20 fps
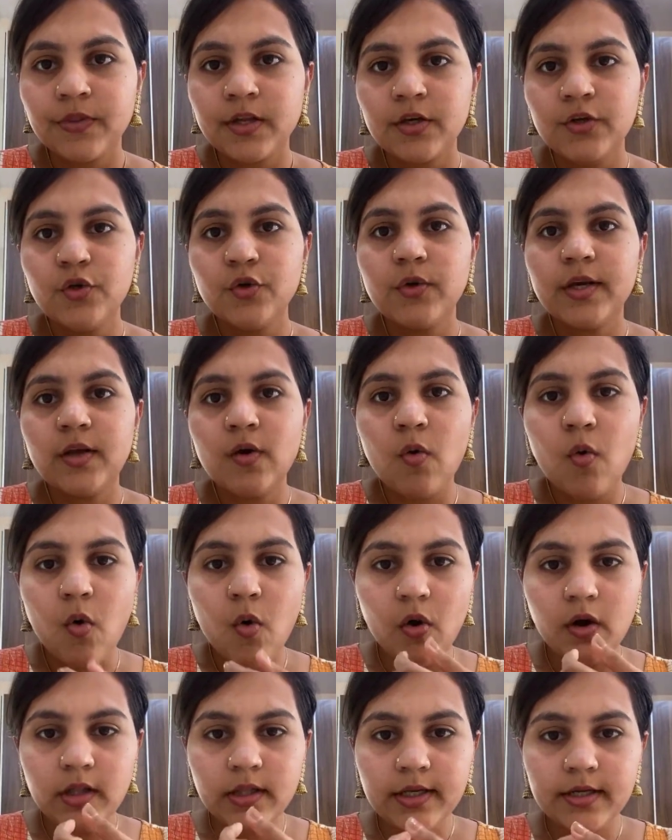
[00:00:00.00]
you can
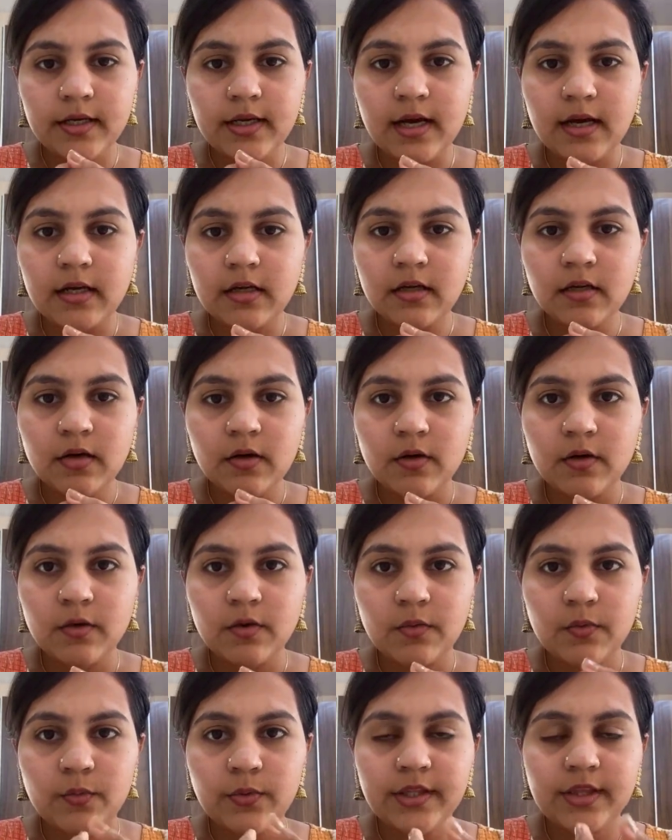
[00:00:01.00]
hold the tongue
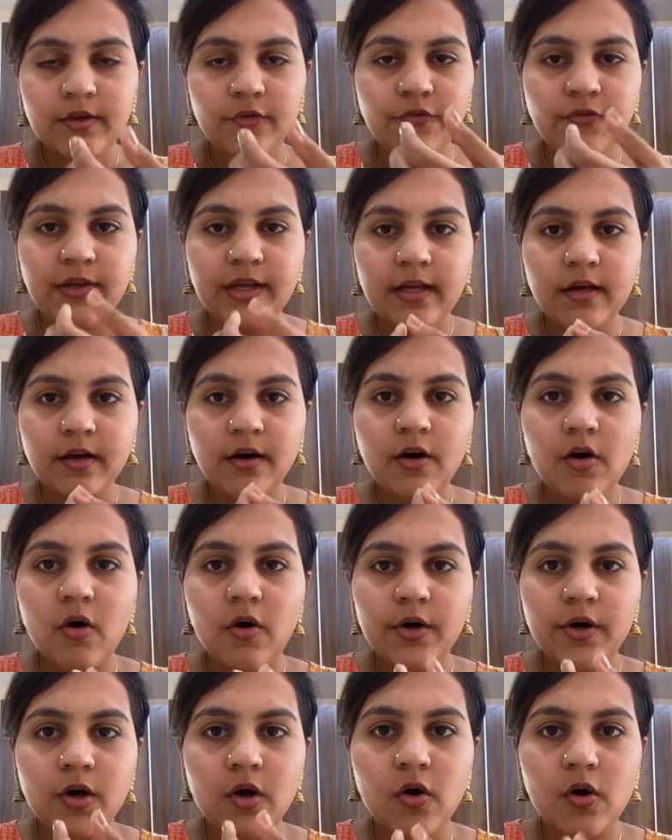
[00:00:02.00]
with a finger or
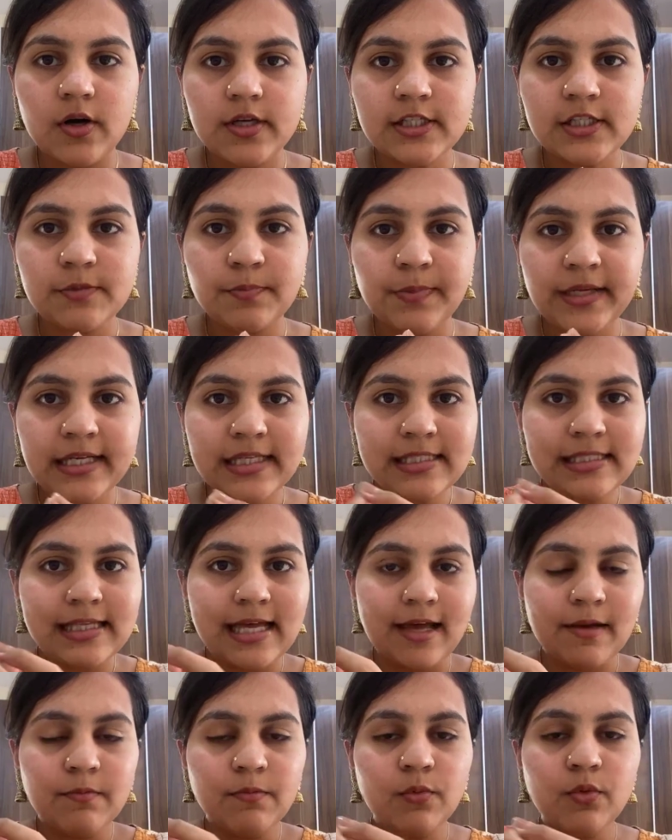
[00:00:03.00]
a gauze piece
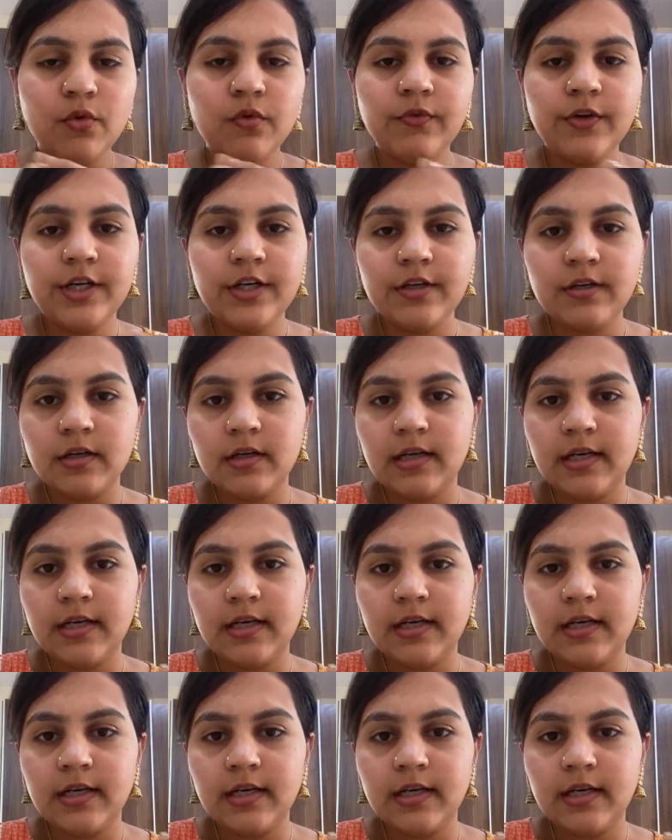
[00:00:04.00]
and move it